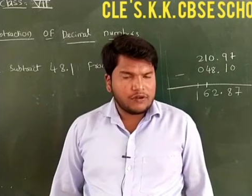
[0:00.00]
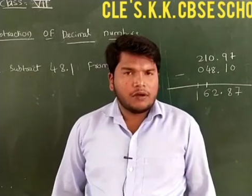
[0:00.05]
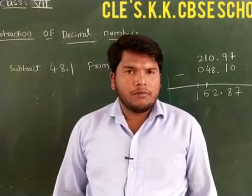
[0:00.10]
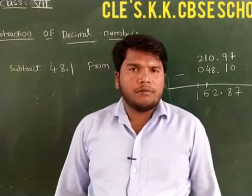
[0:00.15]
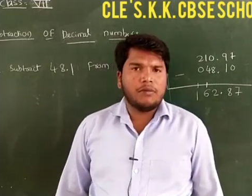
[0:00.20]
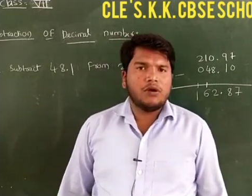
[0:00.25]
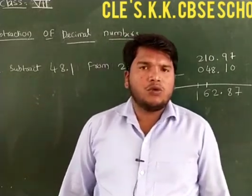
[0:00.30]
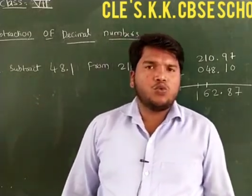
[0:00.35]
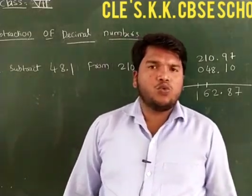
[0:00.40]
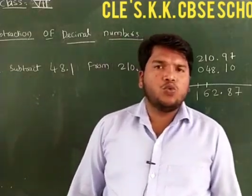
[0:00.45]

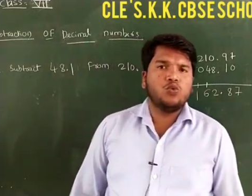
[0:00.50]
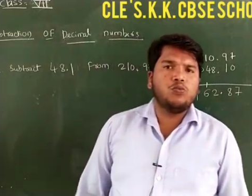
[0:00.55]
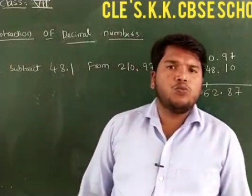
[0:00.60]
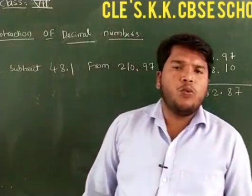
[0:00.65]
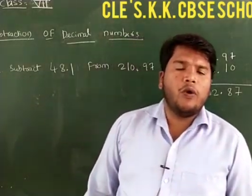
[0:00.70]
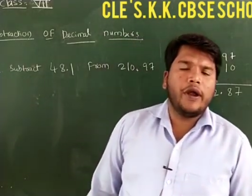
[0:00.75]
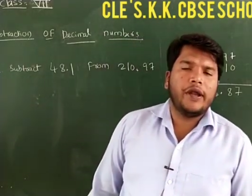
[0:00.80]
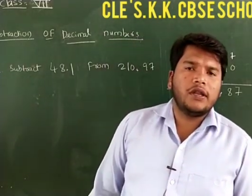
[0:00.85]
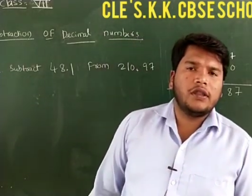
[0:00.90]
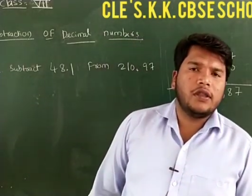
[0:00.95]
number
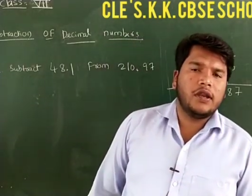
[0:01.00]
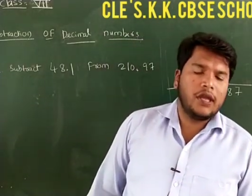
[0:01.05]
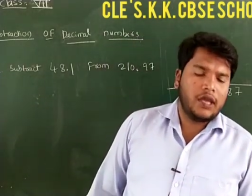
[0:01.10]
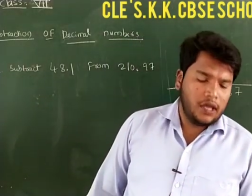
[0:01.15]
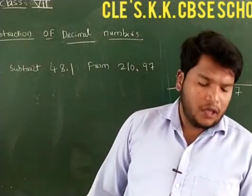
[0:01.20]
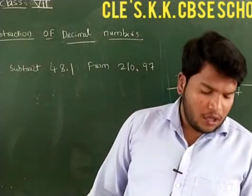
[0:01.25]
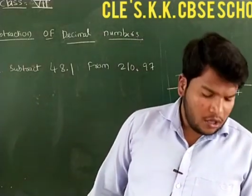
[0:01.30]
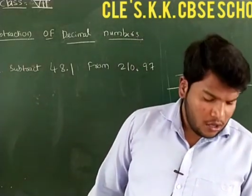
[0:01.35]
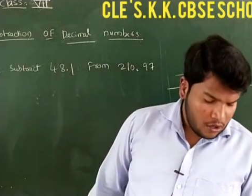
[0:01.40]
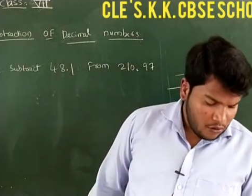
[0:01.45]

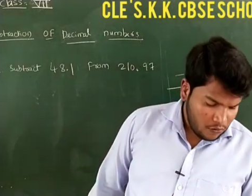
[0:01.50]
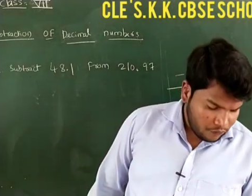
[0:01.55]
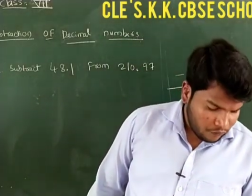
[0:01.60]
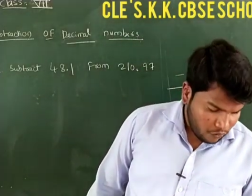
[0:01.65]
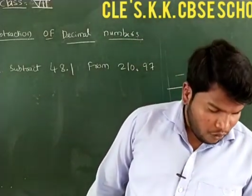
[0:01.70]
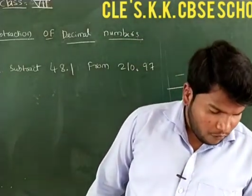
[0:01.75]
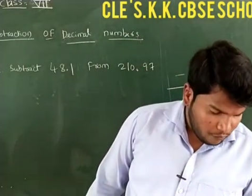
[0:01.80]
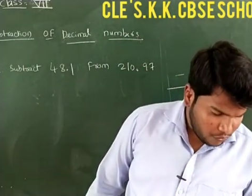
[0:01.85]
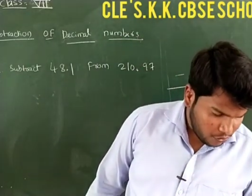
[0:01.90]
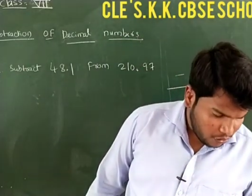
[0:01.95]
2.3
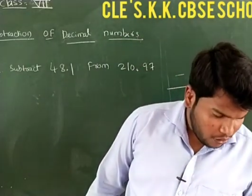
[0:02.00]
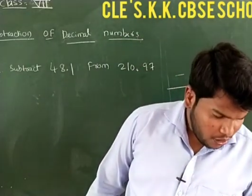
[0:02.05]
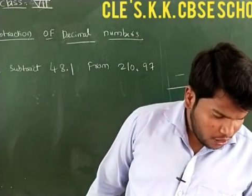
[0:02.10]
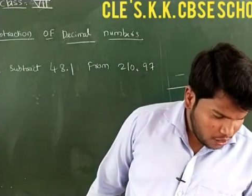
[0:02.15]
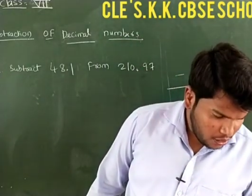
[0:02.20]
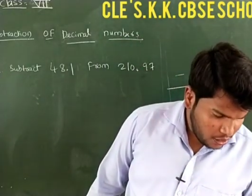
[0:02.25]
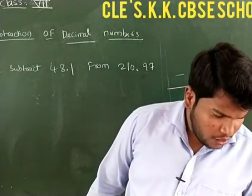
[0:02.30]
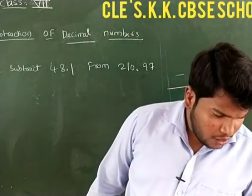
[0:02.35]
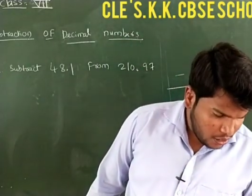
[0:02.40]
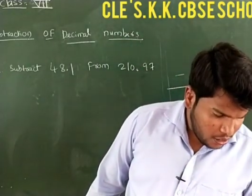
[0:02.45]
from your
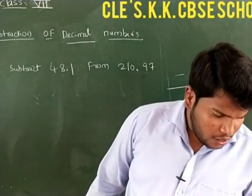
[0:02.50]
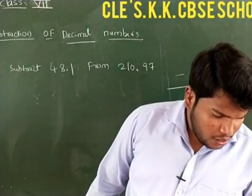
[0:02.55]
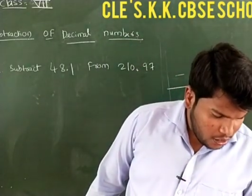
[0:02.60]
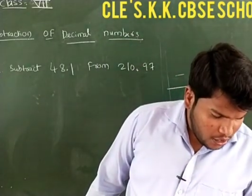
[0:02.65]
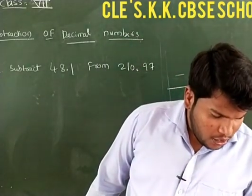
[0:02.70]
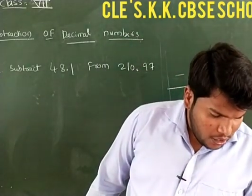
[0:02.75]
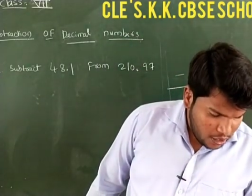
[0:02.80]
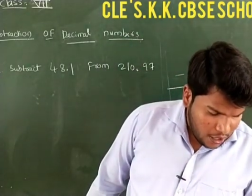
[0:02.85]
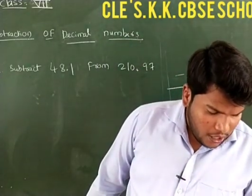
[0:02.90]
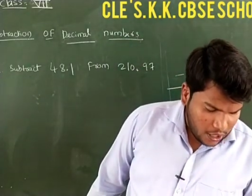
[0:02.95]

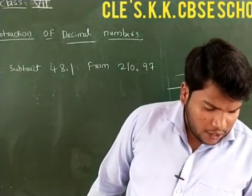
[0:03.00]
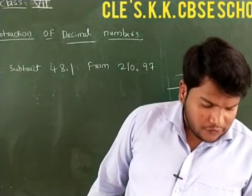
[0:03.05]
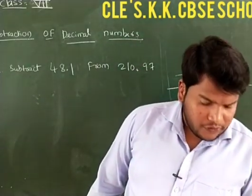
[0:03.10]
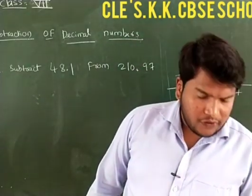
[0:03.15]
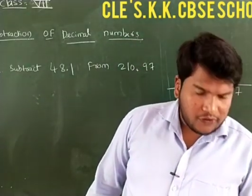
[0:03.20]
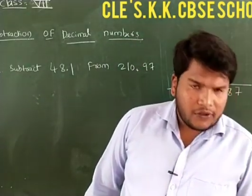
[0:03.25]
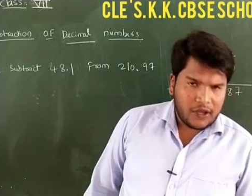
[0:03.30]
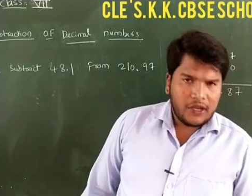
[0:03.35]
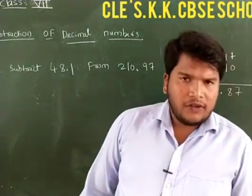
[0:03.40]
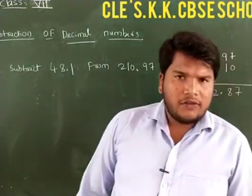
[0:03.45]

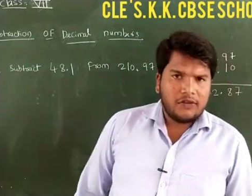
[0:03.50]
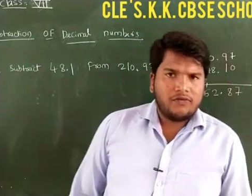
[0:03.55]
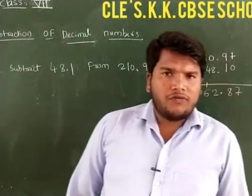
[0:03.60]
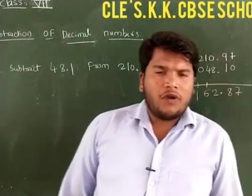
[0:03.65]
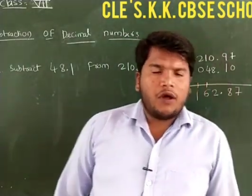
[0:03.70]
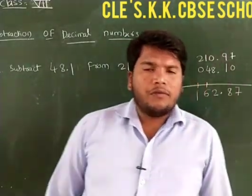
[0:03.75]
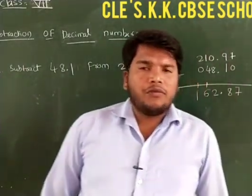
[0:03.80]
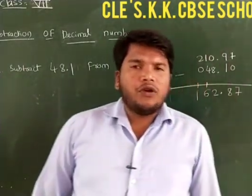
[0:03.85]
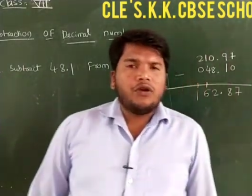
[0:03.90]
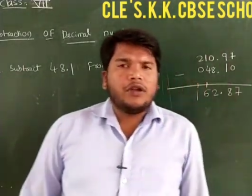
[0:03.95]
exercise
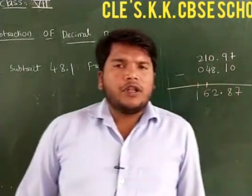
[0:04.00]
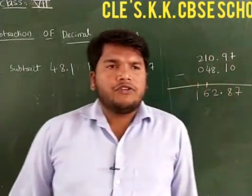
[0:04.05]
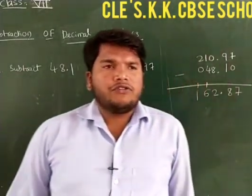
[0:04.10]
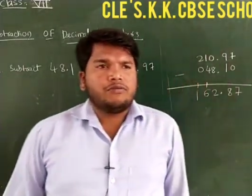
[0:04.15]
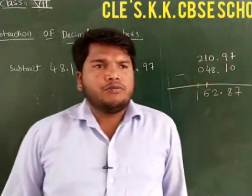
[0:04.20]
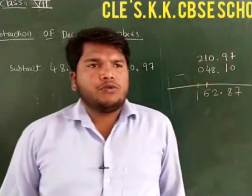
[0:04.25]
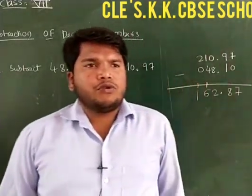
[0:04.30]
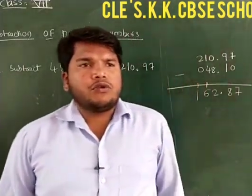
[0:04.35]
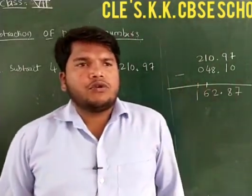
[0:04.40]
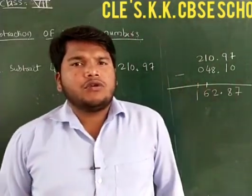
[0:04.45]
from your
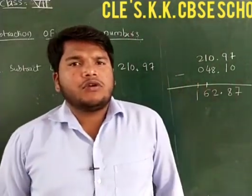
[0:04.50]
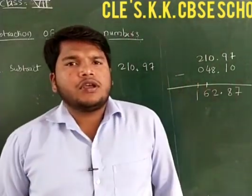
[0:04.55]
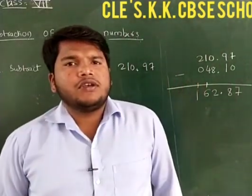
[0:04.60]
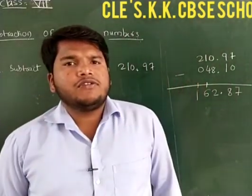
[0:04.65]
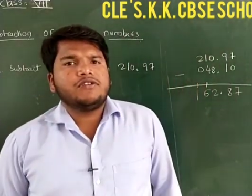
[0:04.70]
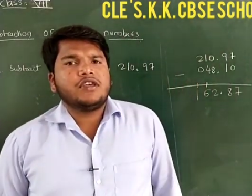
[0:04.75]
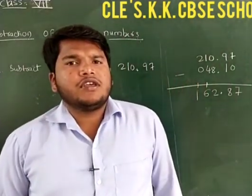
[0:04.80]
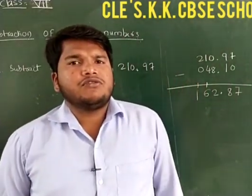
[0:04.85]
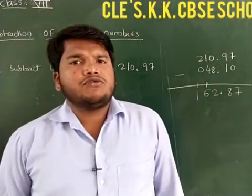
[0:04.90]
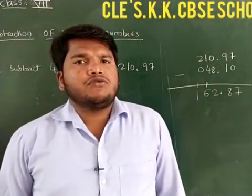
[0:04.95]
textbook. Okay,
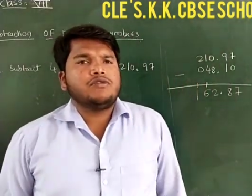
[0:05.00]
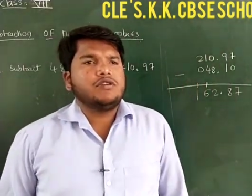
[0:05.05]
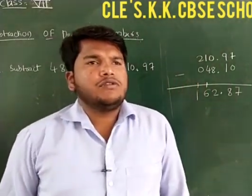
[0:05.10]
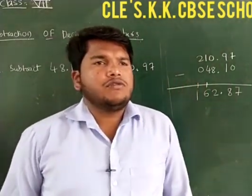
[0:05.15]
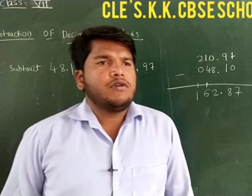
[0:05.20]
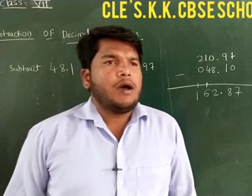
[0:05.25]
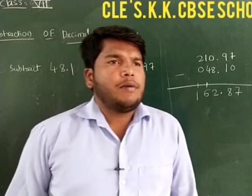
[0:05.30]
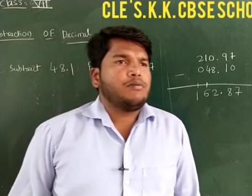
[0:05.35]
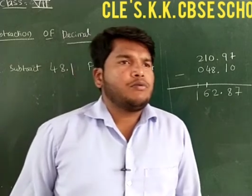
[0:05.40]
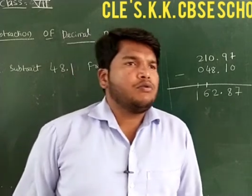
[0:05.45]
dear
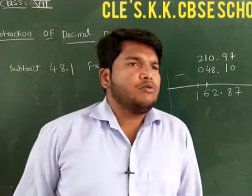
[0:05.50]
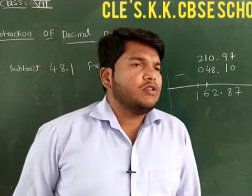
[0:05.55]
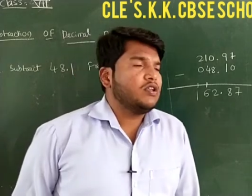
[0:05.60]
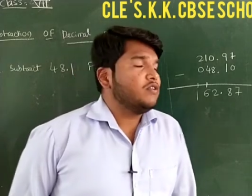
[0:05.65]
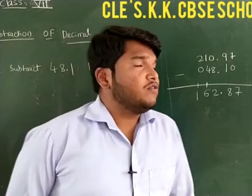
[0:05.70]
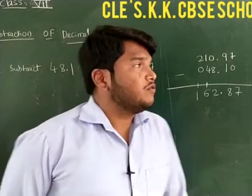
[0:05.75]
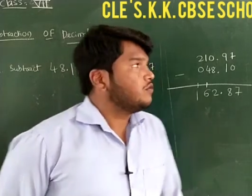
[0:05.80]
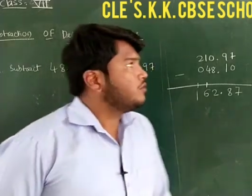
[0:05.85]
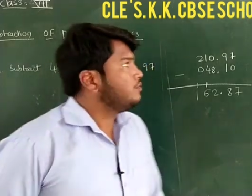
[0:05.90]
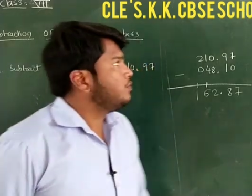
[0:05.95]
students, up to
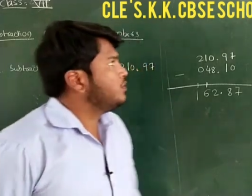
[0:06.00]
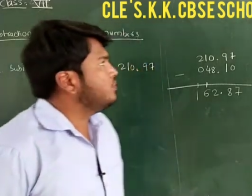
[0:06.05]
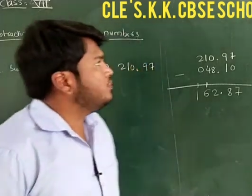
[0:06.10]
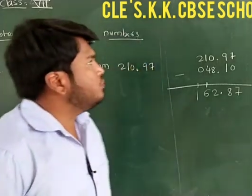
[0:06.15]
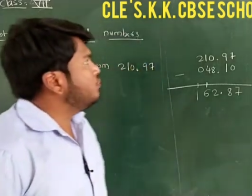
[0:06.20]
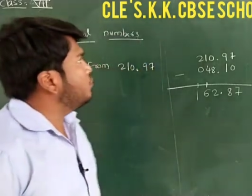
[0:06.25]
this please